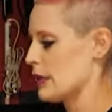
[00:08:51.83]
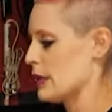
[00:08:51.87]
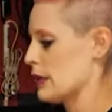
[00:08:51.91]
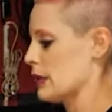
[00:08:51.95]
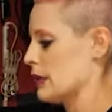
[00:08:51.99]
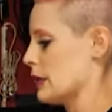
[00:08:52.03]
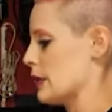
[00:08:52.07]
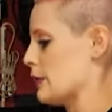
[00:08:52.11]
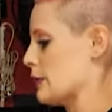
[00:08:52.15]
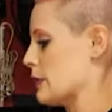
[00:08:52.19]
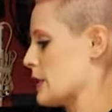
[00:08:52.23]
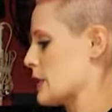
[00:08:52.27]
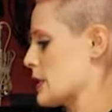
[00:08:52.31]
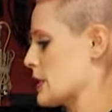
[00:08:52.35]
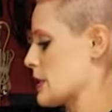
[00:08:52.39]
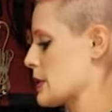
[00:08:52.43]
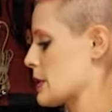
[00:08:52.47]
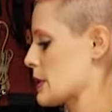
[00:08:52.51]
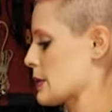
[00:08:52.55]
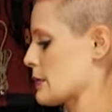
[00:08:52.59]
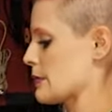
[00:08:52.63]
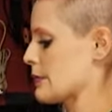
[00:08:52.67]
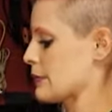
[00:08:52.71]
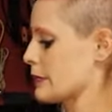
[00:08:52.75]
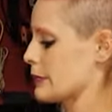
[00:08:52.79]
Let me
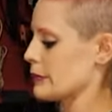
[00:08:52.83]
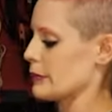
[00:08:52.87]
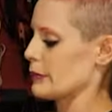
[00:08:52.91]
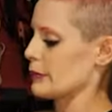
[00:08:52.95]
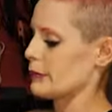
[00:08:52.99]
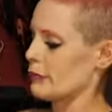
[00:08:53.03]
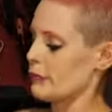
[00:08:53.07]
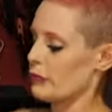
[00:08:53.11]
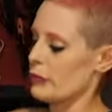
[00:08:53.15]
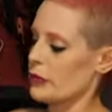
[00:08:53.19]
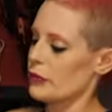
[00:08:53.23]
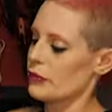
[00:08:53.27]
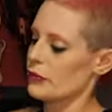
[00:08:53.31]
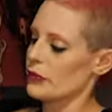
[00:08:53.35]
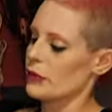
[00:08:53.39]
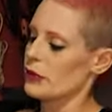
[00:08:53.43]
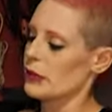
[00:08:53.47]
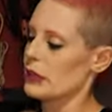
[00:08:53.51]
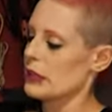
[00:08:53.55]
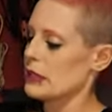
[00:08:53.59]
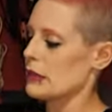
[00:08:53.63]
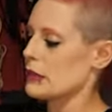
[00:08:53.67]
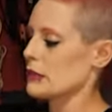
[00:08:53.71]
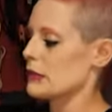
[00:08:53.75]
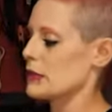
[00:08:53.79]
just move her
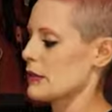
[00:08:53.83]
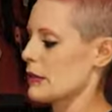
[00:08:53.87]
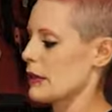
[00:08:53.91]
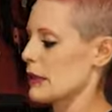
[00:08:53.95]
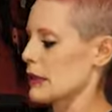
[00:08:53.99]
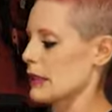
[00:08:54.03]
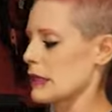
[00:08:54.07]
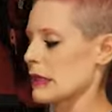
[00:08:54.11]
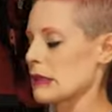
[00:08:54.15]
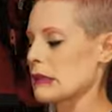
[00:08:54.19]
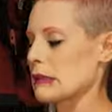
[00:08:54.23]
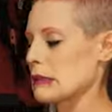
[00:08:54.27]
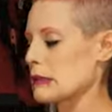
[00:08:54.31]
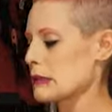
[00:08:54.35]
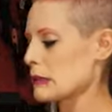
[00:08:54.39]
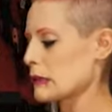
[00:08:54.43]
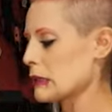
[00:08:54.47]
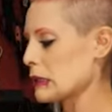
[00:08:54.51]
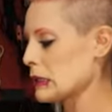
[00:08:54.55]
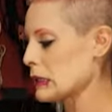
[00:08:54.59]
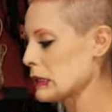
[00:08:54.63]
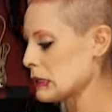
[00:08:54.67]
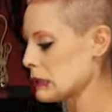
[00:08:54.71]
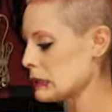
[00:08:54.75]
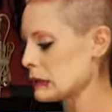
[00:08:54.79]
here so I can
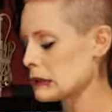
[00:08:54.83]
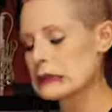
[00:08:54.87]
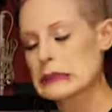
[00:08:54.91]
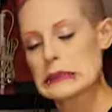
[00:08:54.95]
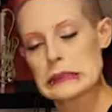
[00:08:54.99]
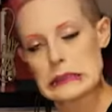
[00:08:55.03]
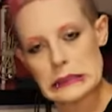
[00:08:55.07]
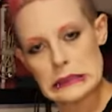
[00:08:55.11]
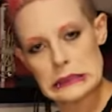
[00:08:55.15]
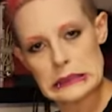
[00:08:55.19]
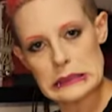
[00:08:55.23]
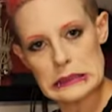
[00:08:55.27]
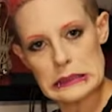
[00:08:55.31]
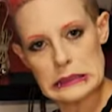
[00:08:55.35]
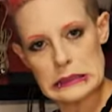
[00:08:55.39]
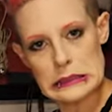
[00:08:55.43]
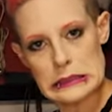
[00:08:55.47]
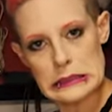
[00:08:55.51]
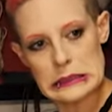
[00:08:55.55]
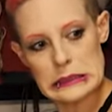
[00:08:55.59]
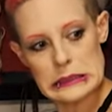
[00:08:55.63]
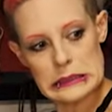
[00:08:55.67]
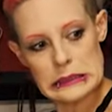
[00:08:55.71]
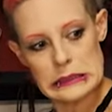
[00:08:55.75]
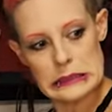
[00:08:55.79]
actually
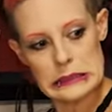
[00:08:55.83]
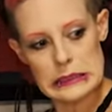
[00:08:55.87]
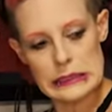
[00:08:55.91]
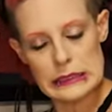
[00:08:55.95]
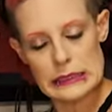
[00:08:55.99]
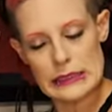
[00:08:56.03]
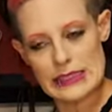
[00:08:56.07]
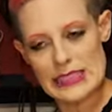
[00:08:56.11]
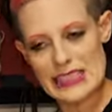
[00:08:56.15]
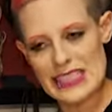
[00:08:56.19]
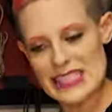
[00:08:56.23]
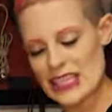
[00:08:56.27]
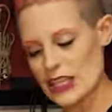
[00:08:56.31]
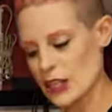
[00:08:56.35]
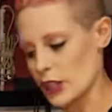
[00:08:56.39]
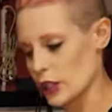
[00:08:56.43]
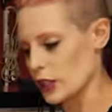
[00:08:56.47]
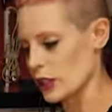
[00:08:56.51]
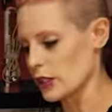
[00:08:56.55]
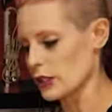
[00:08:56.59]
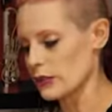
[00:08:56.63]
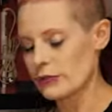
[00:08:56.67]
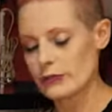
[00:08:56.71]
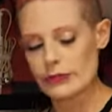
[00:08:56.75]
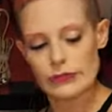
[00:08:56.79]
see
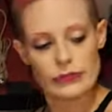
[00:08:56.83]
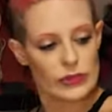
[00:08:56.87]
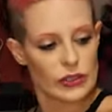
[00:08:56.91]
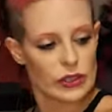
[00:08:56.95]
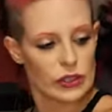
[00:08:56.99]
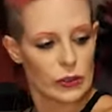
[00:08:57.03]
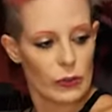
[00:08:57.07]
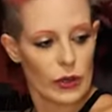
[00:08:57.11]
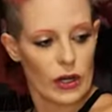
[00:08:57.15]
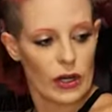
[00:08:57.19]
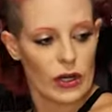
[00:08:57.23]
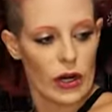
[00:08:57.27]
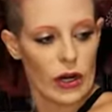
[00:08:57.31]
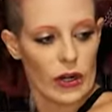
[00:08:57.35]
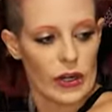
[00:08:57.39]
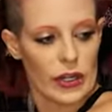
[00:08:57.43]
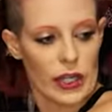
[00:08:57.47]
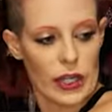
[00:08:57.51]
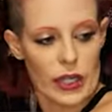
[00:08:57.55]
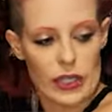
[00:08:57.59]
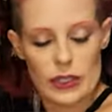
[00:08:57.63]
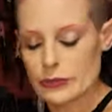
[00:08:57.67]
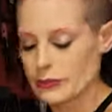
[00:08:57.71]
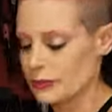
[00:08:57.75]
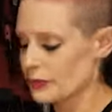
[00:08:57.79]
her to work on
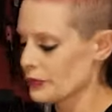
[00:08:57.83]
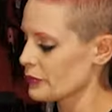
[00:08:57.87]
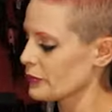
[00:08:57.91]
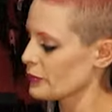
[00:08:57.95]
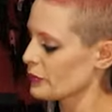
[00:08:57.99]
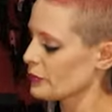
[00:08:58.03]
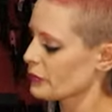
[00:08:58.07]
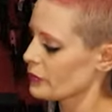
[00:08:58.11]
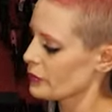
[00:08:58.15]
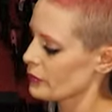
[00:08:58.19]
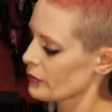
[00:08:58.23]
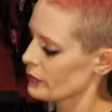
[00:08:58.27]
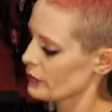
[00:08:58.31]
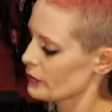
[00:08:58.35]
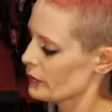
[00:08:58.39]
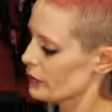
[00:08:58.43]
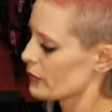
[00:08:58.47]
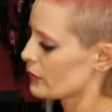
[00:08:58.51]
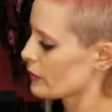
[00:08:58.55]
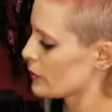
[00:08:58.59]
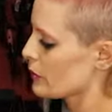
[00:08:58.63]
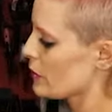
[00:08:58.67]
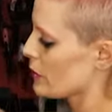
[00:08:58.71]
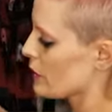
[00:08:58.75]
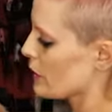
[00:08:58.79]
her.
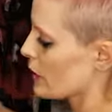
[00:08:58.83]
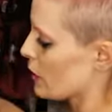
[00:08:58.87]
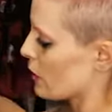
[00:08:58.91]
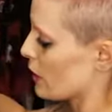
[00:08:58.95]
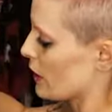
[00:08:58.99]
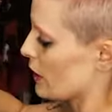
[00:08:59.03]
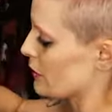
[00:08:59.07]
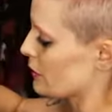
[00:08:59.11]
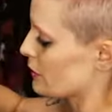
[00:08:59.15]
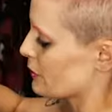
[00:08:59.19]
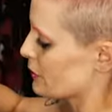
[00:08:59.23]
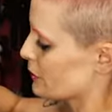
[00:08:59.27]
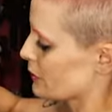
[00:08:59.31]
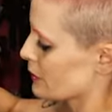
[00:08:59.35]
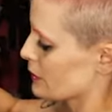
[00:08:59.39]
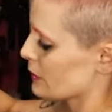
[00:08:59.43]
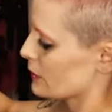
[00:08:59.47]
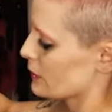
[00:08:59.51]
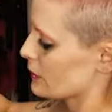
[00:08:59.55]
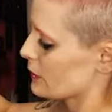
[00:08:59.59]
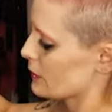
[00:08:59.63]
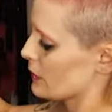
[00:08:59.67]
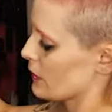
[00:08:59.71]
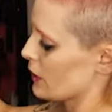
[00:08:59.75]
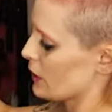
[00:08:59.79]
Great.
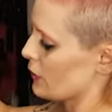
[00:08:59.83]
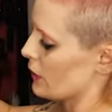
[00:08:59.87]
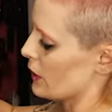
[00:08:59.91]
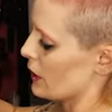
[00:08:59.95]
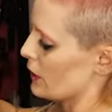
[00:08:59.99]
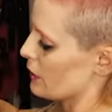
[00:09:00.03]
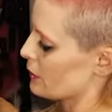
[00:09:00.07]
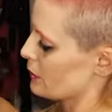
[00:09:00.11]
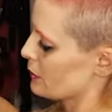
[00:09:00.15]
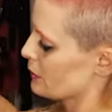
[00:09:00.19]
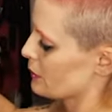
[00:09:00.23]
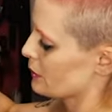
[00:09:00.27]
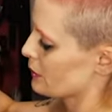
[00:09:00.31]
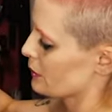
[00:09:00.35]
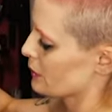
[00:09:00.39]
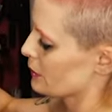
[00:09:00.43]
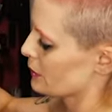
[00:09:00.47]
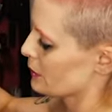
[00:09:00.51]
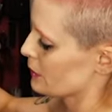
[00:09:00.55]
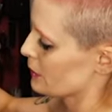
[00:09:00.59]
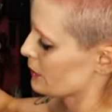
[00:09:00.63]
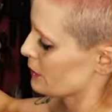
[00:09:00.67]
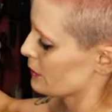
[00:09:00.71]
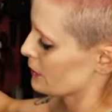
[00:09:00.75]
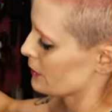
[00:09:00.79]
Here we go.
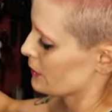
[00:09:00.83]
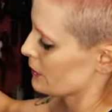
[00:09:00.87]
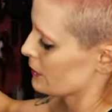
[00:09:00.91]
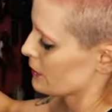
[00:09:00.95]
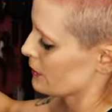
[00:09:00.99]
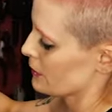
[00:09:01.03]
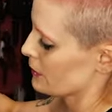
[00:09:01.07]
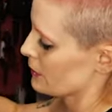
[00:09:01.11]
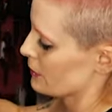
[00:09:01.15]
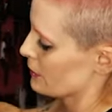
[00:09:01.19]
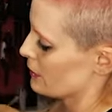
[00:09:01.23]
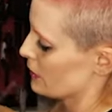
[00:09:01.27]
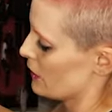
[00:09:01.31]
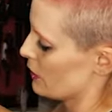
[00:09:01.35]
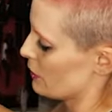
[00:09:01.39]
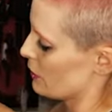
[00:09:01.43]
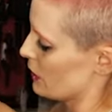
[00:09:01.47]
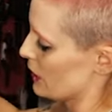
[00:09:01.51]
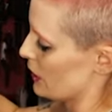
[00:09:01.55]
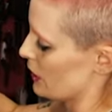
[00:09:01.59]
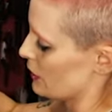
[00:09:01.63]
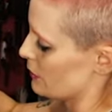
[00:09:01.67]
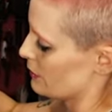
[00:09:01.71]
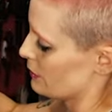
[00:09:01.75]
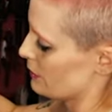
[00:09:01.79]
Here we
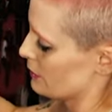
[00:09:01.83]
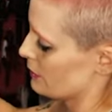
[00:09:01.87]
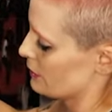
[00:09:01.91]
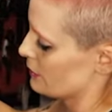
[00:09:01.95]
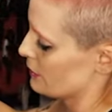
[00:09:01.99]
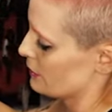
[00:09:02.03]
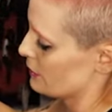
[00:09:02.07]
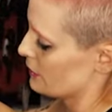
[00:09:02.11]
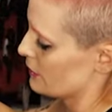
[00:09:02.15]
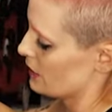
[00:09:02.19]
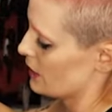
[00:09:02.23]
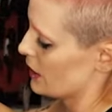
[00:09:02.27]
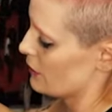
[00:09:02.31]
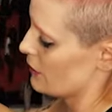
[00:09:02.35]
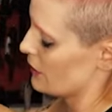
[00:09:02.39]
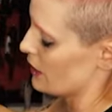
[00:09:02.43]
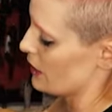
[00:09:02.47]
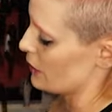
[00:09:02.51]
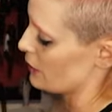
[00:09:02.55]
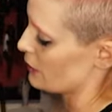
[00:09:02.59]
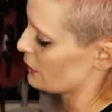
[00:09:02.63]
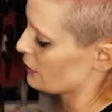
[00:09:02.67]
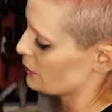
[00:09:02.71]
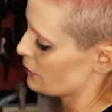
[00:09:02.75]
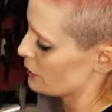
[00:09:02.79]
go. Same
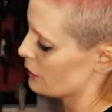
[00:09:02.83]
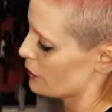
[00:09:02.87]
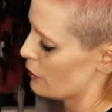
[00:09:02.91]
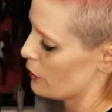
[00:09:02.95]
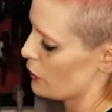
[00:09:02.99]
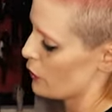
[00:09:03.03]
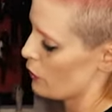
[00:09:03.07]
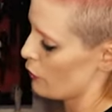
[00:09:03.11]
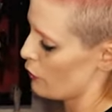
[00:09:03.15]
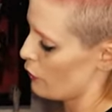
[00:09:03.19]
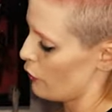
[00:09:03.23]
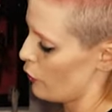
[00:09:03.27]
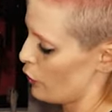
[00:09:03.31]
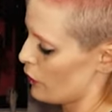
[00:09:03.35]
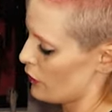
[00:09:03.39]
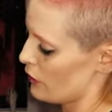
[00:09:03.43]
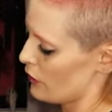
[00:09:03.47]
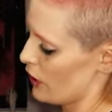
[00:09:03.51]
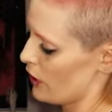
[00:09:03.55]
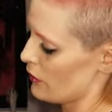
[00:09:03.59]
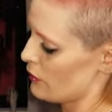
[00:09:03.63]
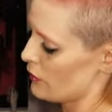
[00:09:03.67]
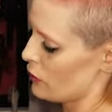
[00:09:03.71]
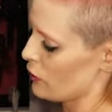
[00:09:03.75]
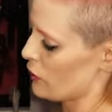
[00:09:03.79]
thing.
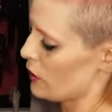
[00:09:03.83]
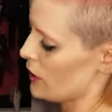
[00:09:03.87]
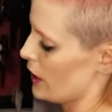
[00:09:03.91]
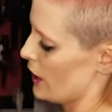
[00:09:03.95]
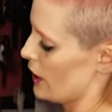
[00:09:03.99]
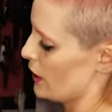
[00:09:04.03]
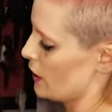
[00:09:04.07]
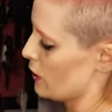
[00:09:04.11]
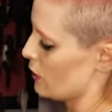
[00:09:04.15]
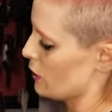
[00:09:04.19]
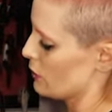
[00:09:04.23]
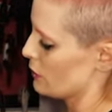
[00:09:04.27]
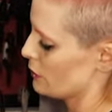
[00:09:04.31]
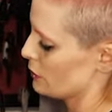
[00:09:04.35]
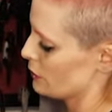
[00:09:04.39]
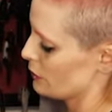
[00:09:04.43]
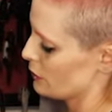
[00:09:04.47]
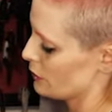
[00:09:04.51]
45-degree angle.